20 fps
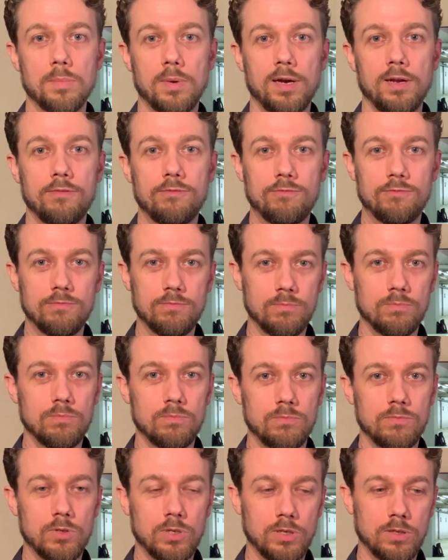my
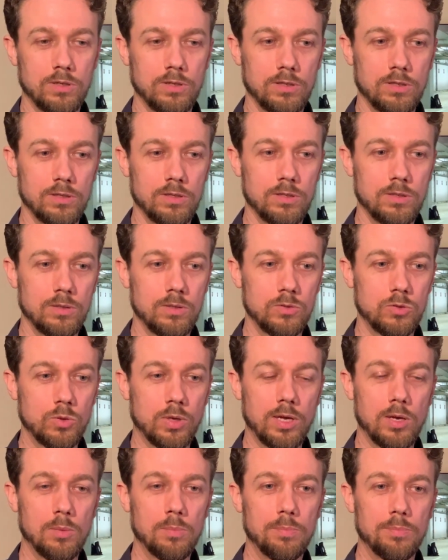to
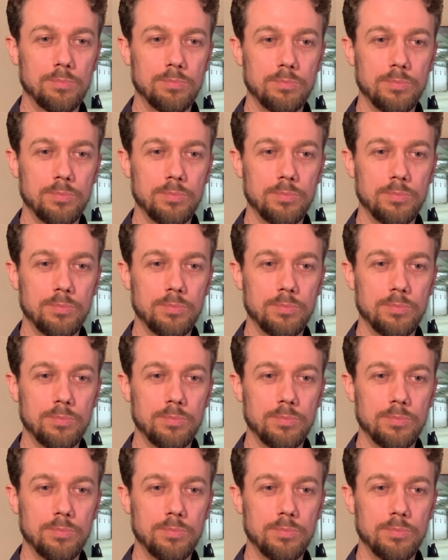help